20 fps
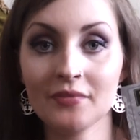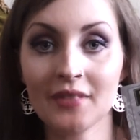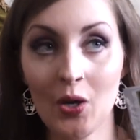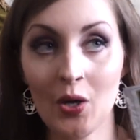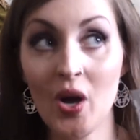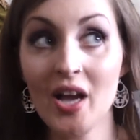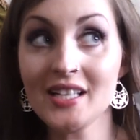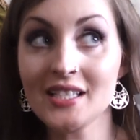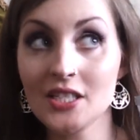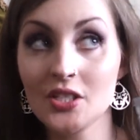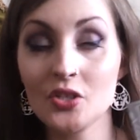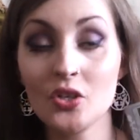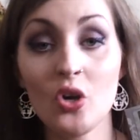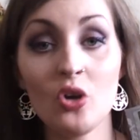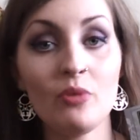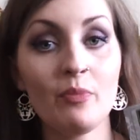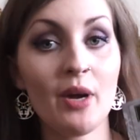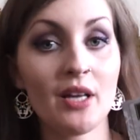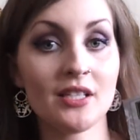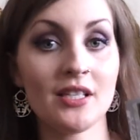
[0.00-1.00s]
Now, I didn't
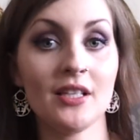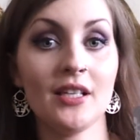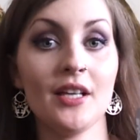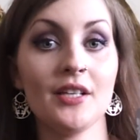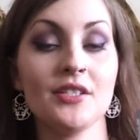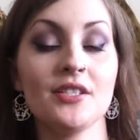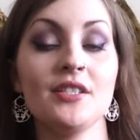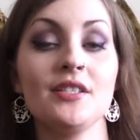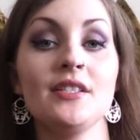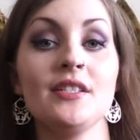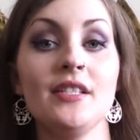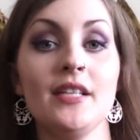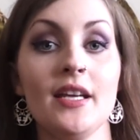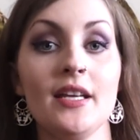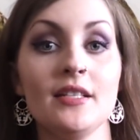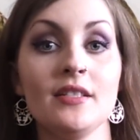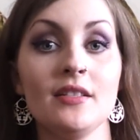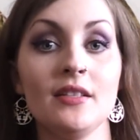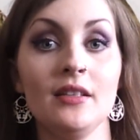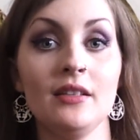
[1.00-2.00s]
know Butter London
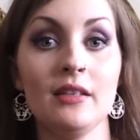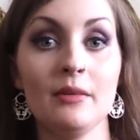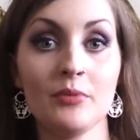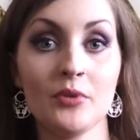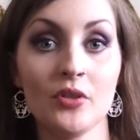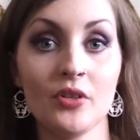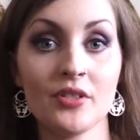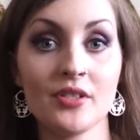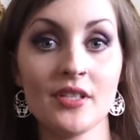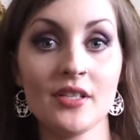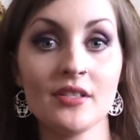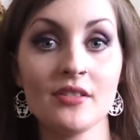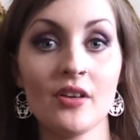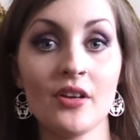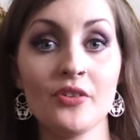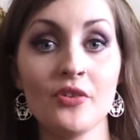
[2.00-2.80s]
did lip glosses.